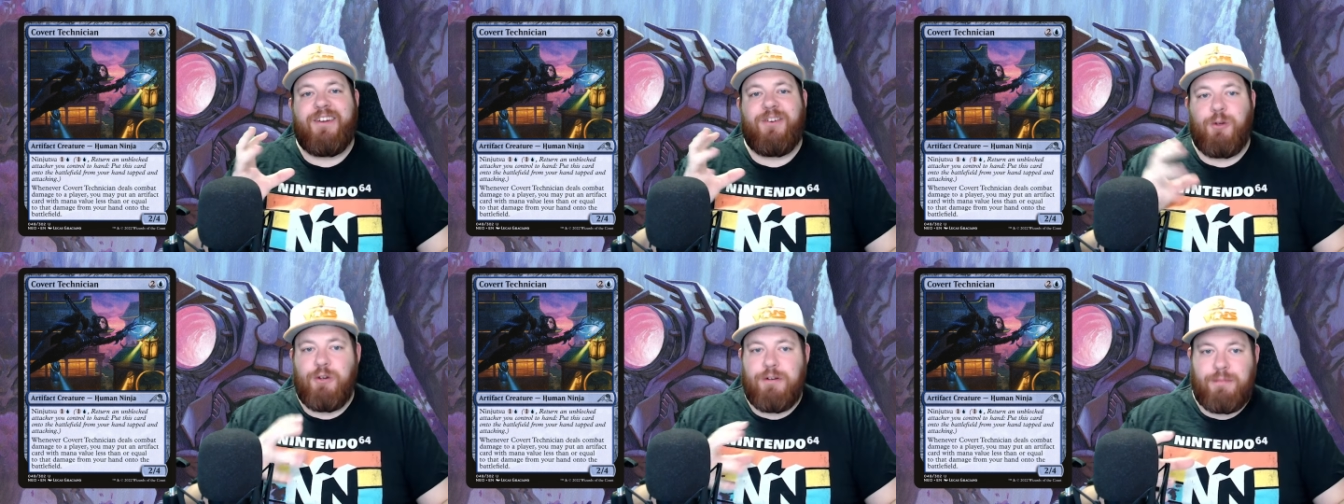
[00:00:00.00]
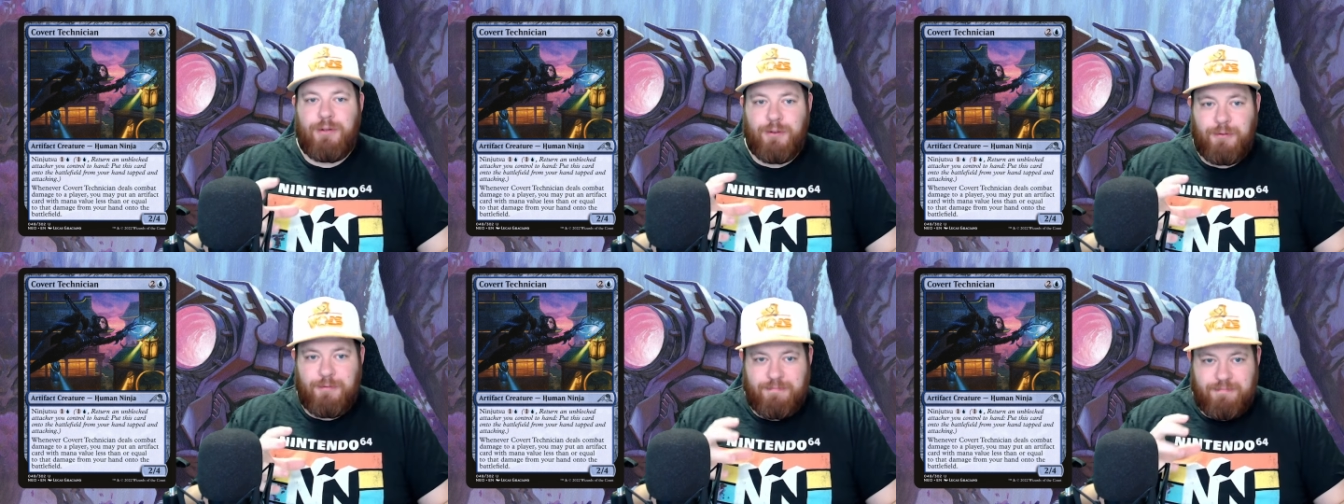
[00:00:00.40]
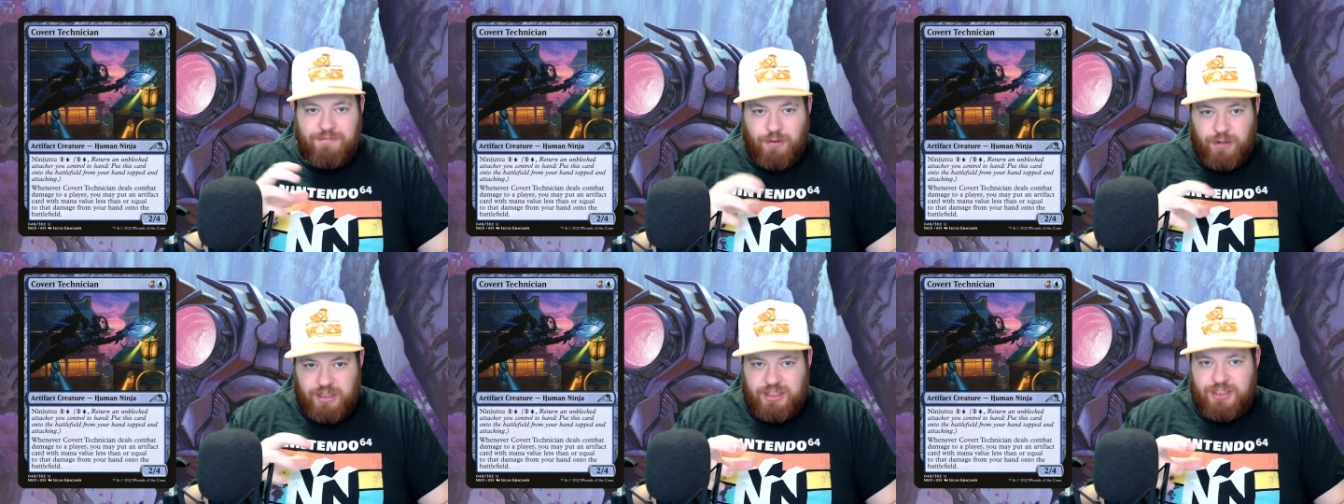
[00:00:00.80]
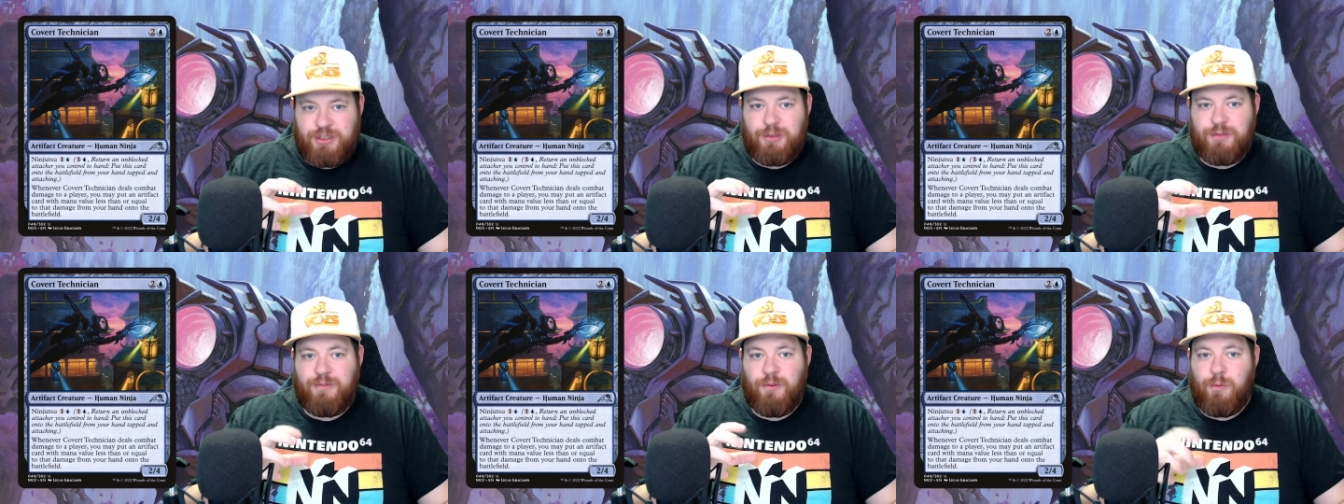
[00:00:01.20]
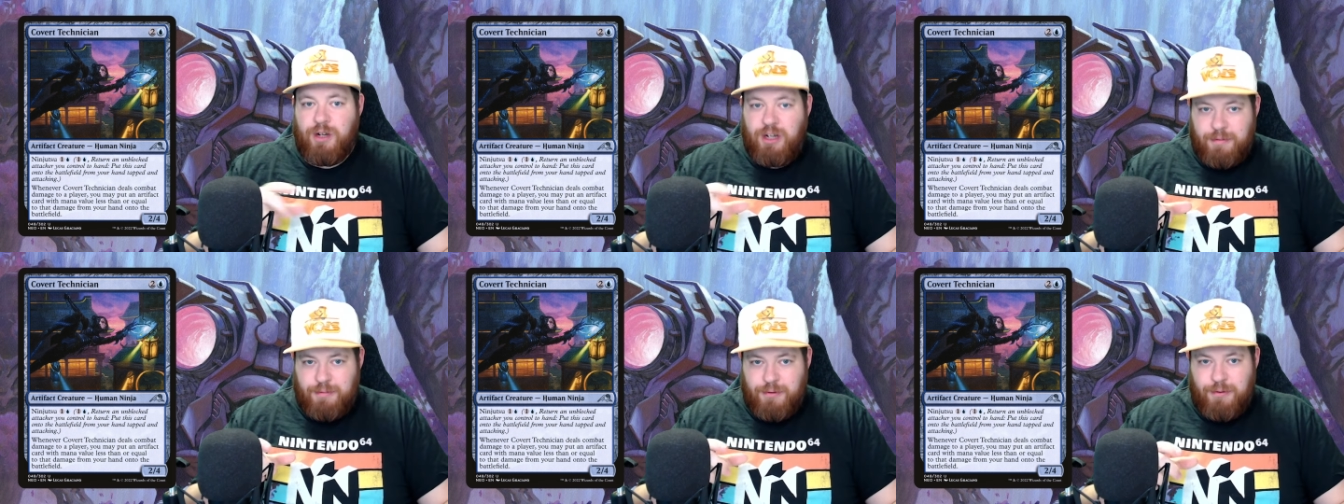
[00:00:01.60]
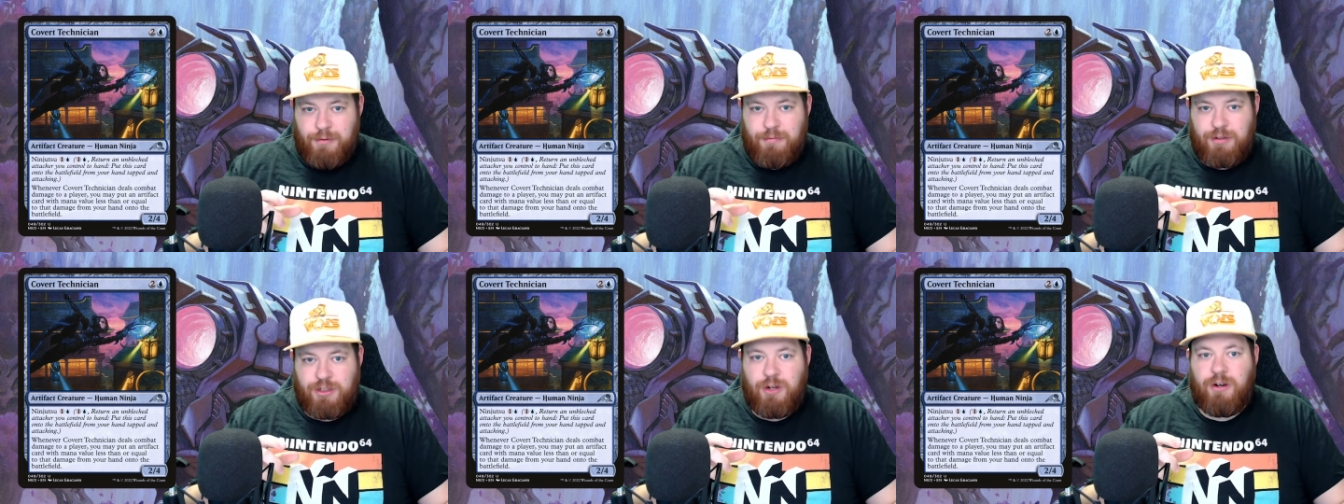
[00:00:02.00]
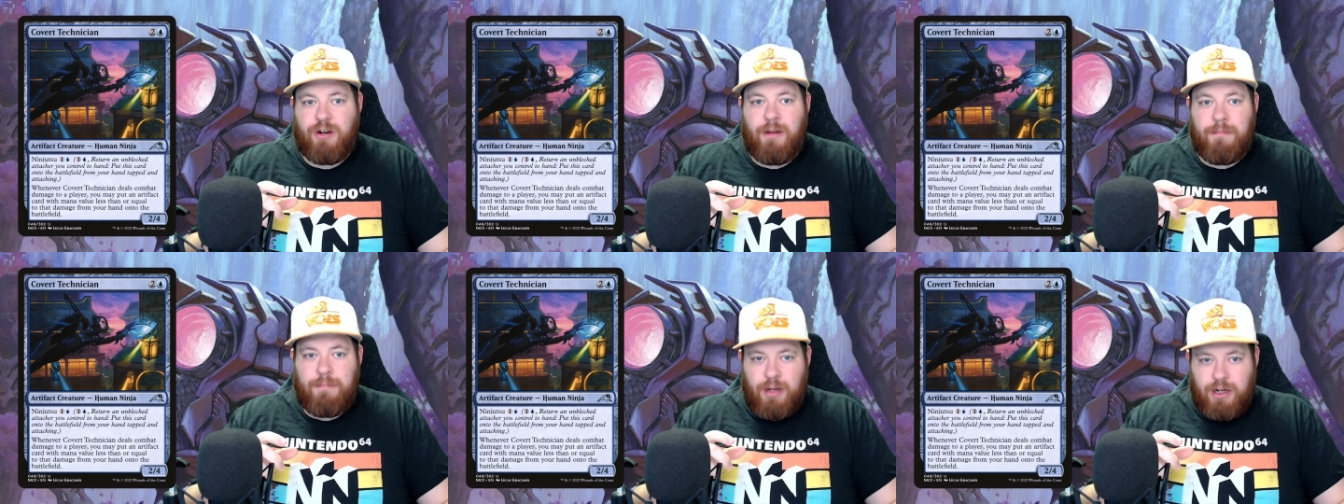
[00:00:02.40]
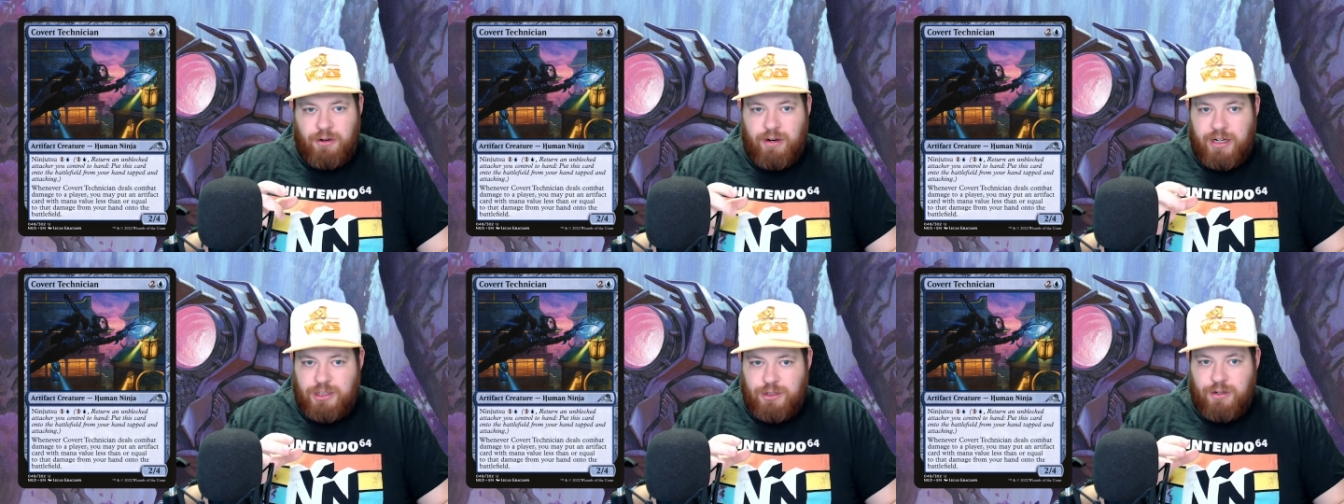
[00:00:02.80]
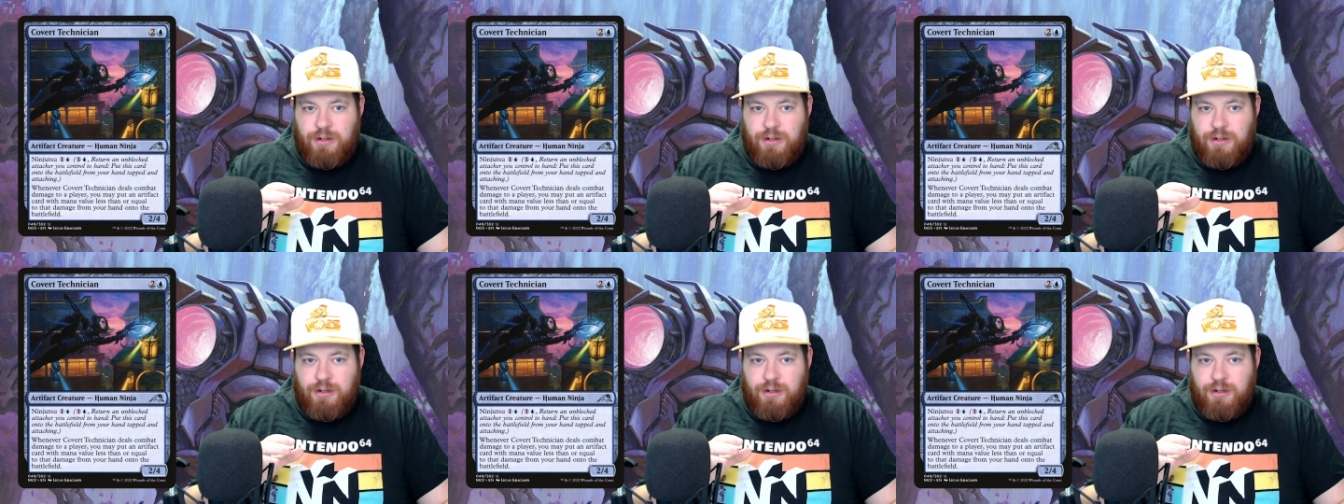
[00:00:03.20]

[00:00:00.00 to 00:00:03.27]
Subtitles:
2 and a blue for ninjutsu for 1 and a blue. Return an unblocked creature